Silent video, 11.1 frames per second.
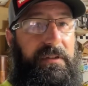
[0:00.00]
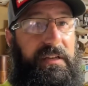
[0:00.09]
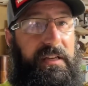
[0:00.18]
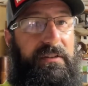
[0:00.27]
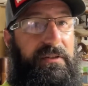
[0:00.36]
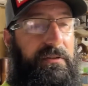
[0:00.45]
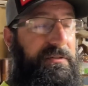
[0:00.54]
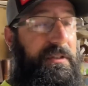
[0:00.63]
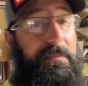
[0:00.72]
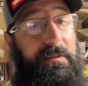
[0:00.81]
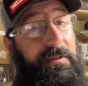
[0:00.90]
you need to,
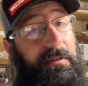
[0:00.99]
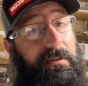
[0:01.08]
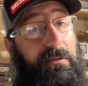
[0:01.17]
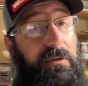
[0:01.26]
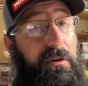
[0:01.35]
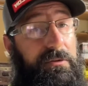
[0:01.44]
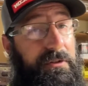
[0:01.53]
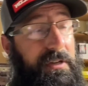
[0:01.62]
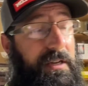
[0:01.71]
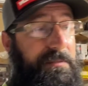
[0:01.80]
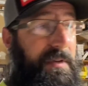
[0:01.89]
some of you, know, who knows, you
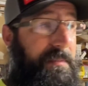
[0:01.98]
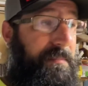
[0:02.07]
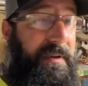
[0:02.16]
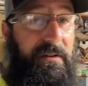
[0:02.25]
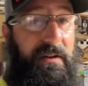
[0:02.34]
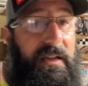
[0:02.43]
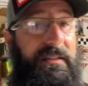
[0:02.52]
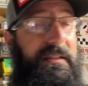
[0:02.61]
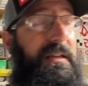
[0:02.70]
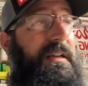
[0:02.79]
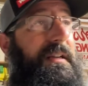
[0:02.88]
guys might be better at it
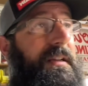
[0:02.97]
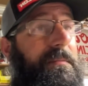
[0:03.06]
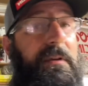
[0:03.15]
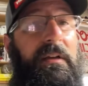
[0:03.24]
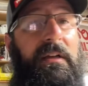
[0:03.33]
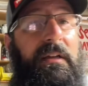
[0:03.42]
than I am.